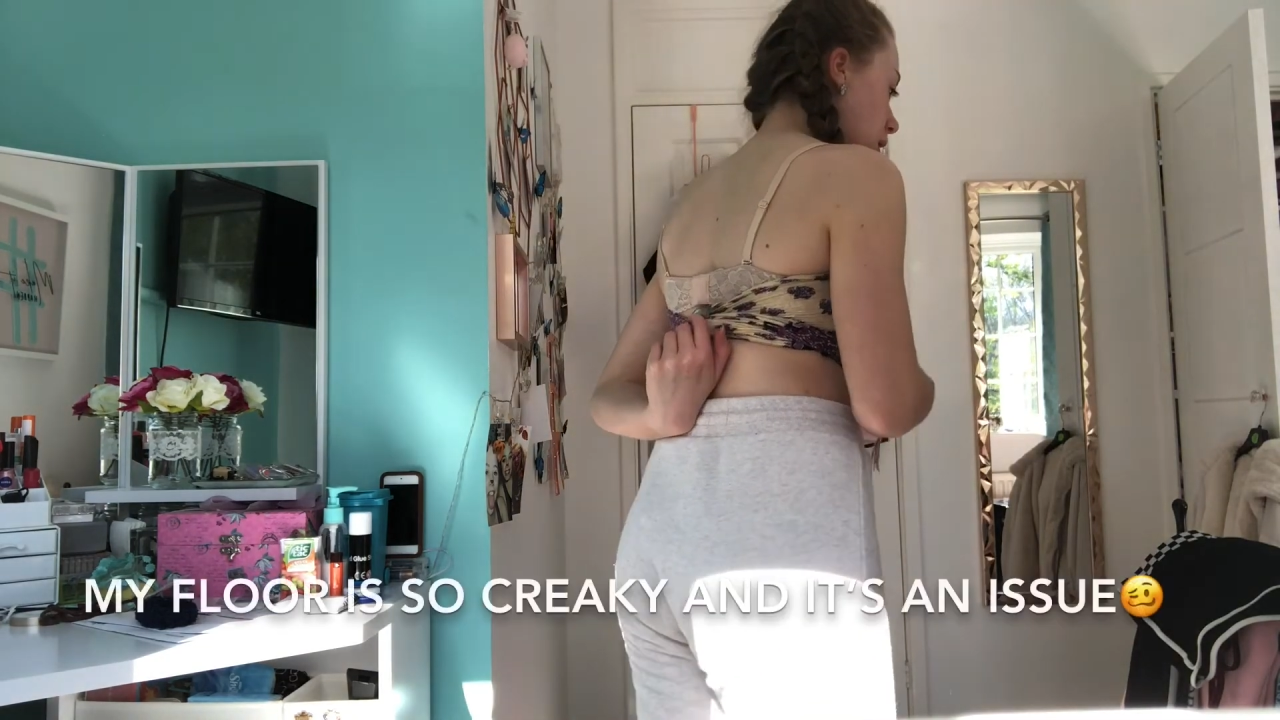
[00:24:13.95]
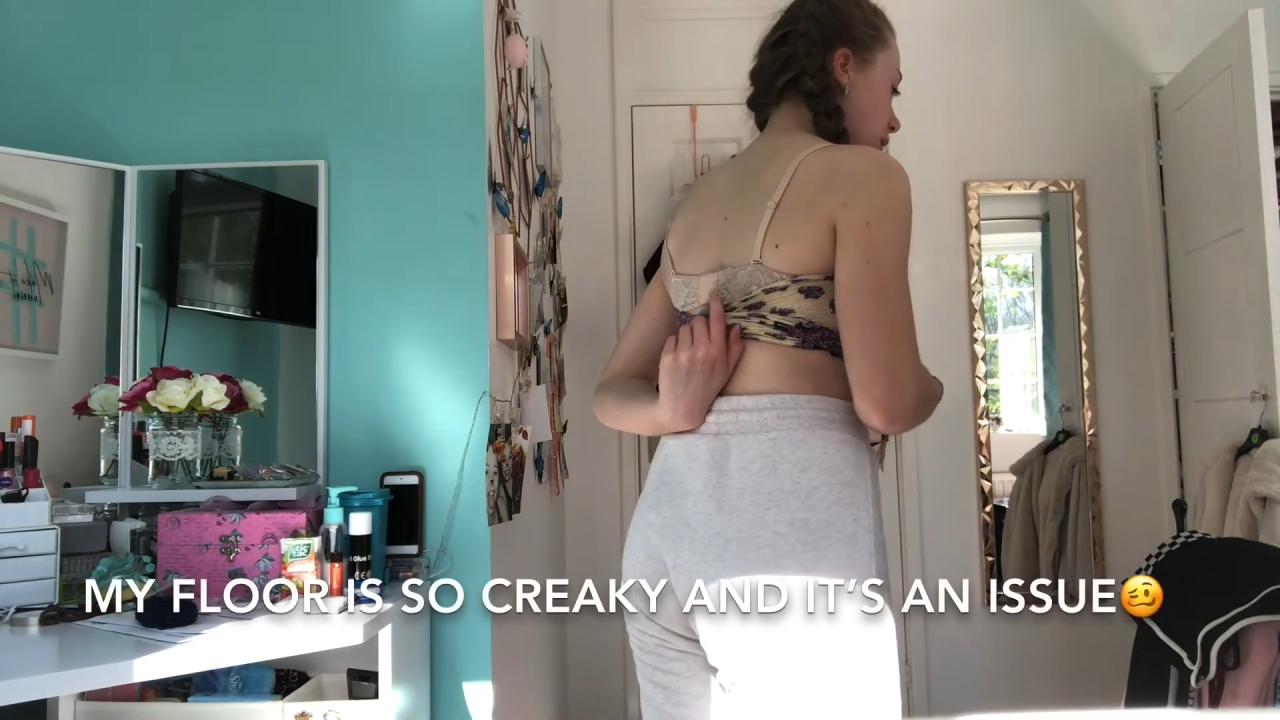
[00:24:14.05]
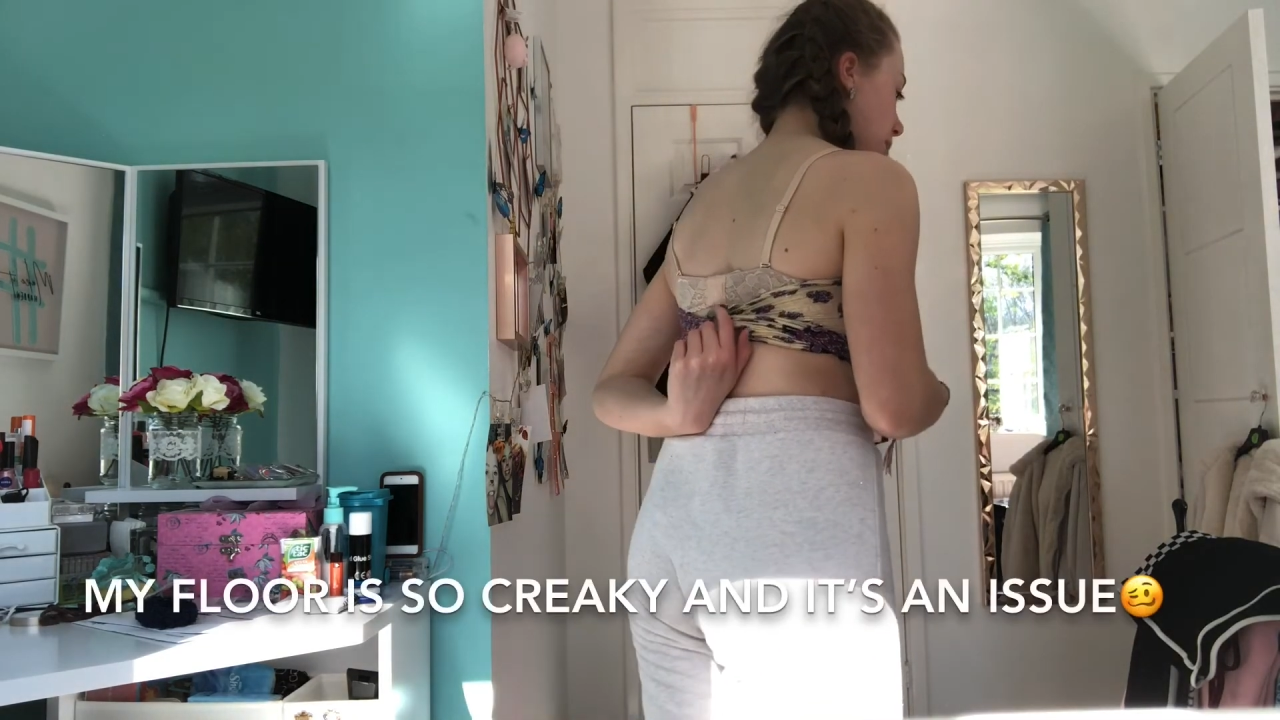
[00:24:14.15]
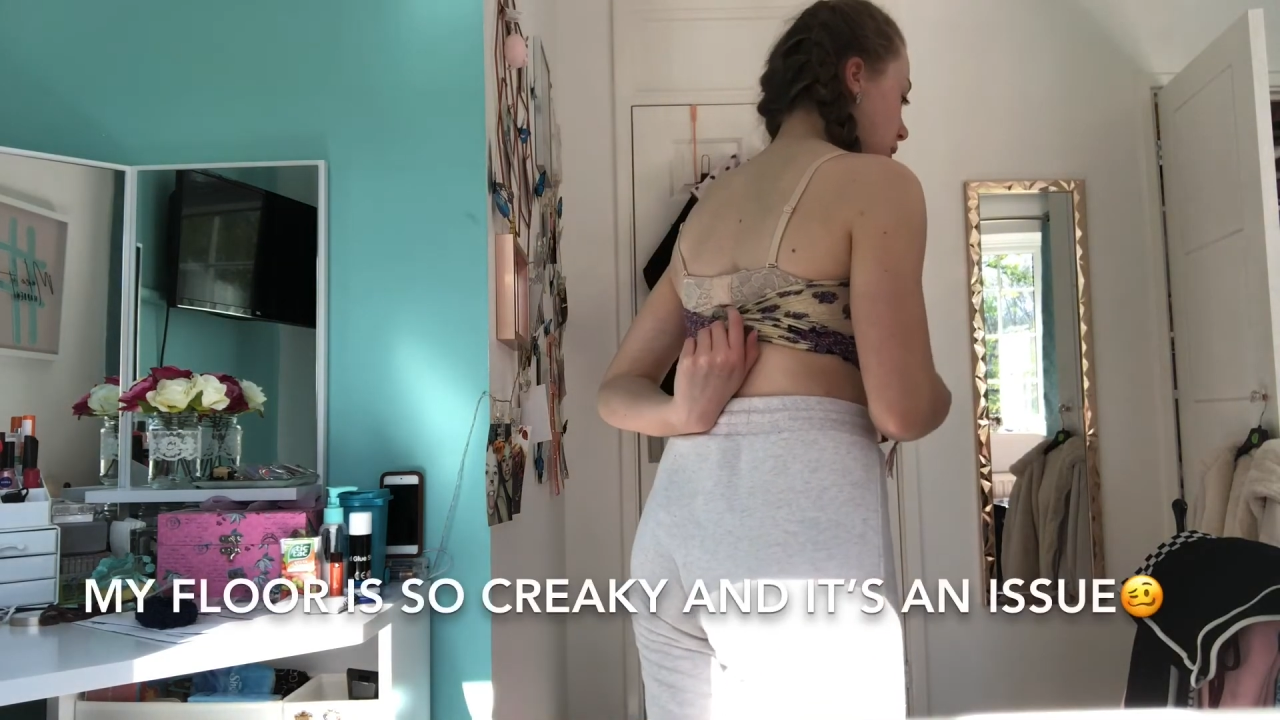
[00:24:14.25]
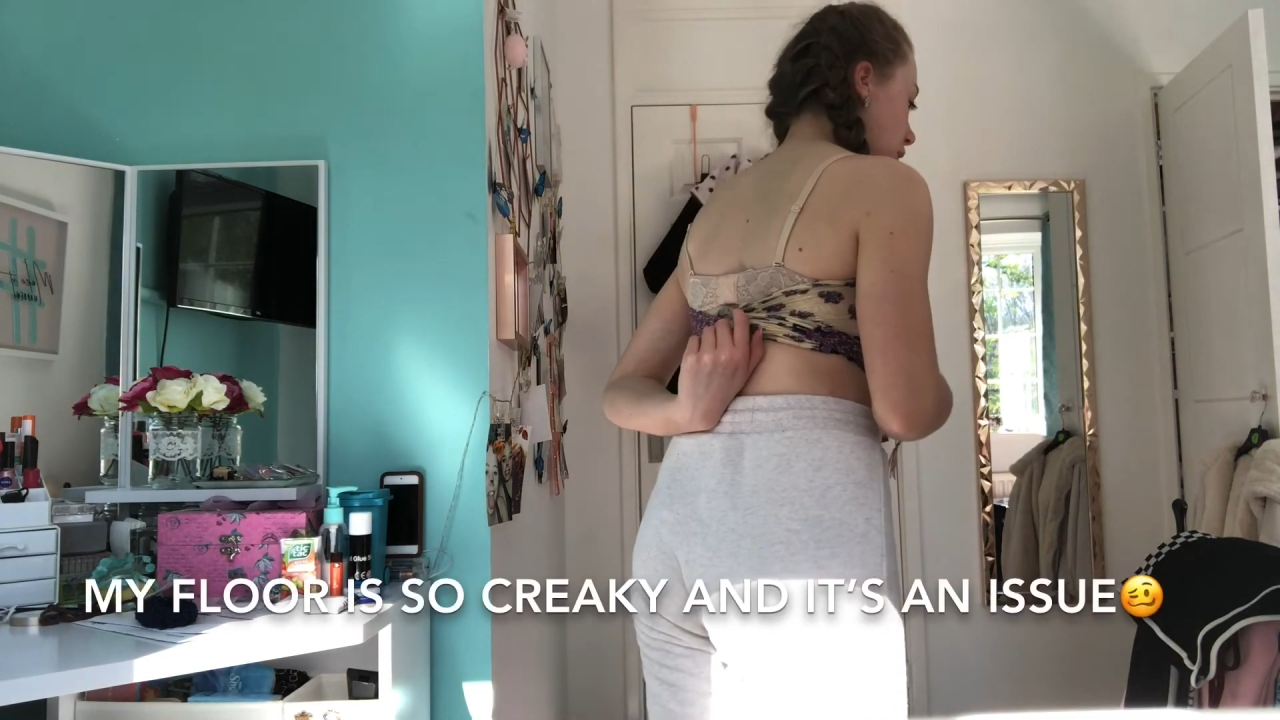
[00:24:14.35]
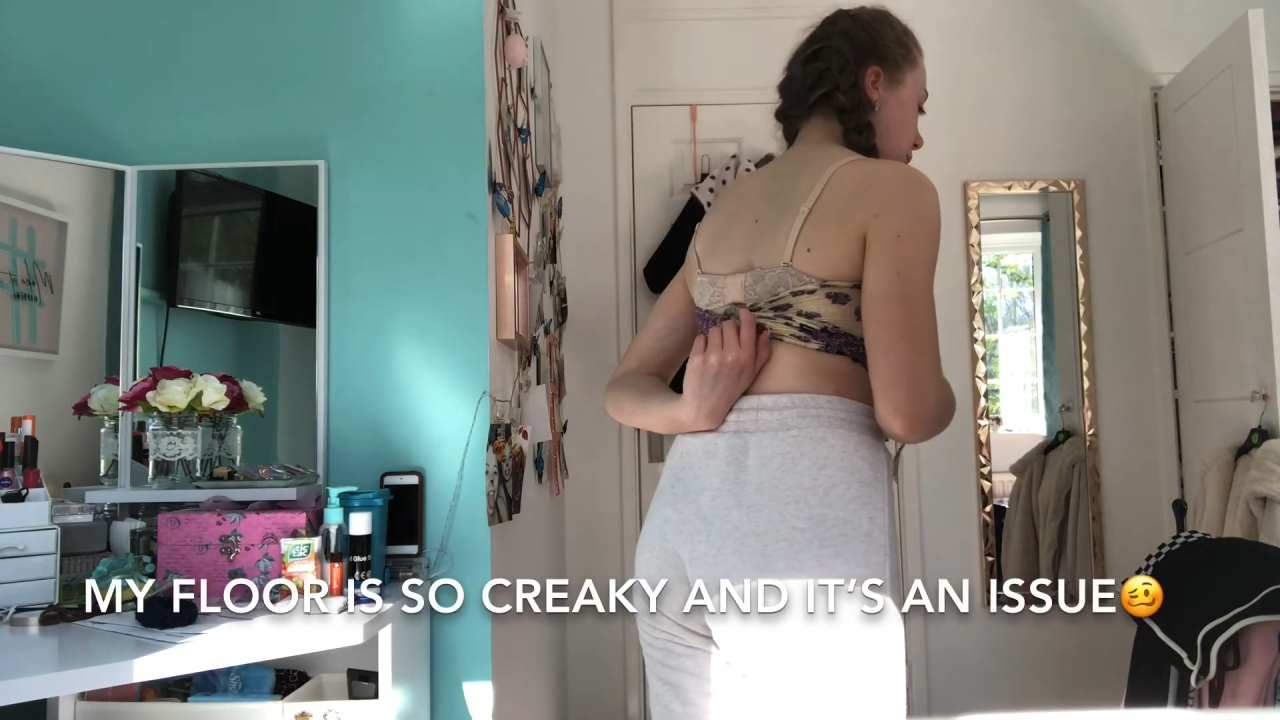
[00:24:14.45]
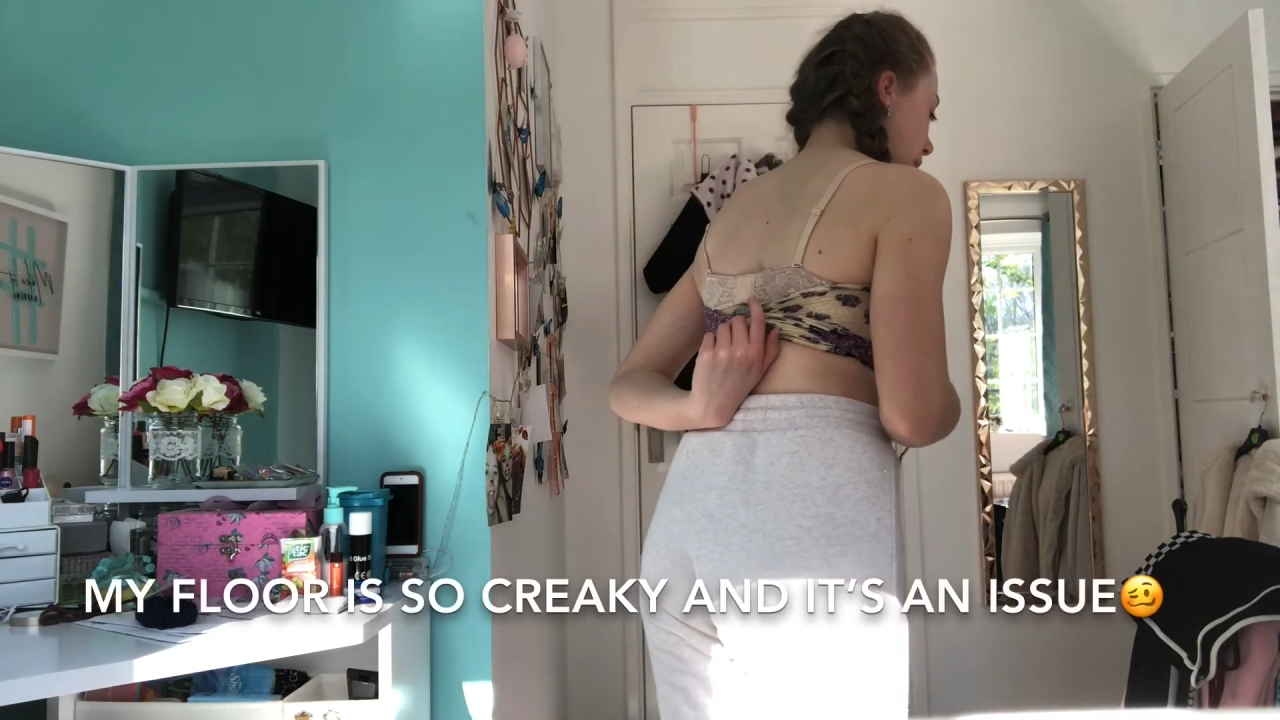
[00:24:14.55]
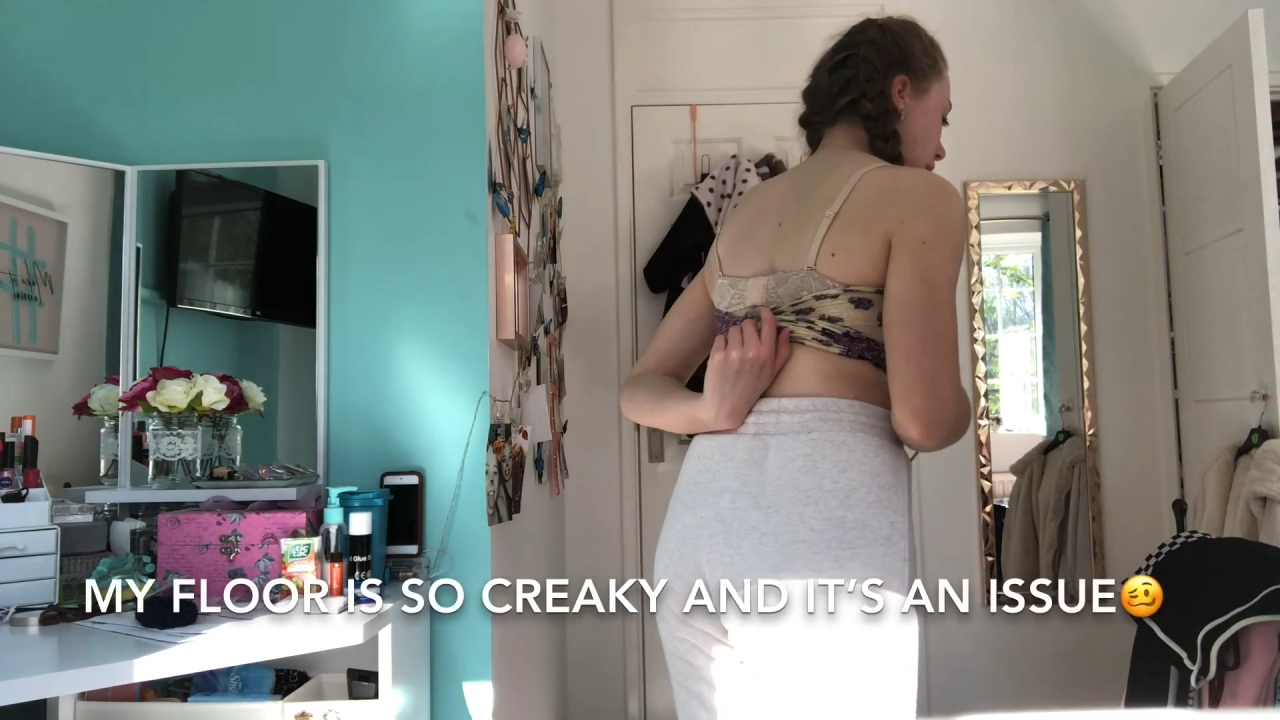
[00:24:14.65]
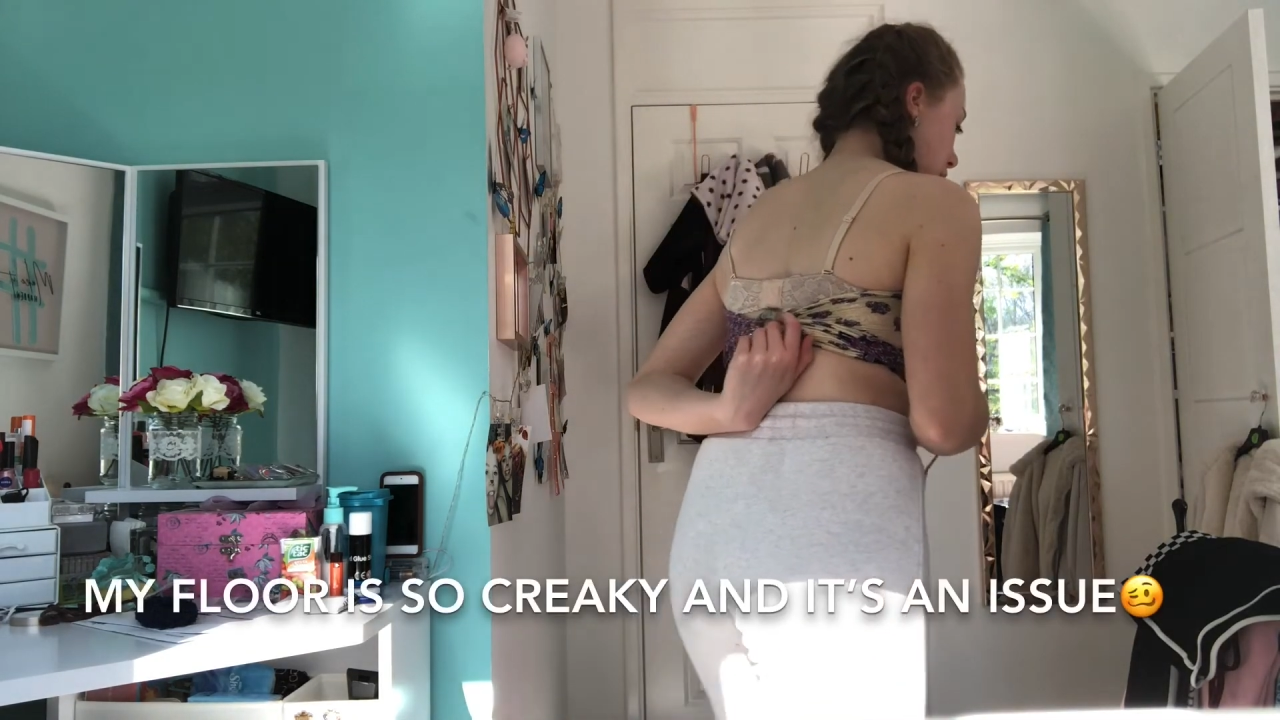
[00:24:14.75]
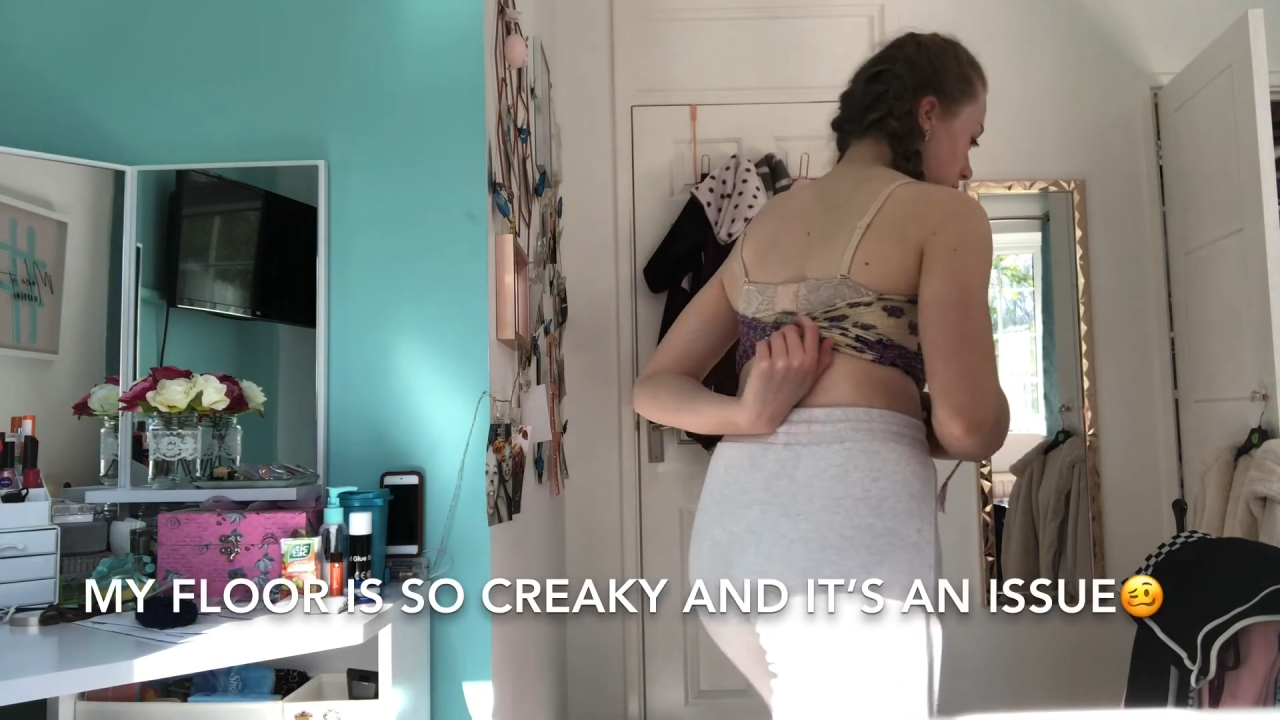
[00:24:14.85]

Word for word: let me show you what they look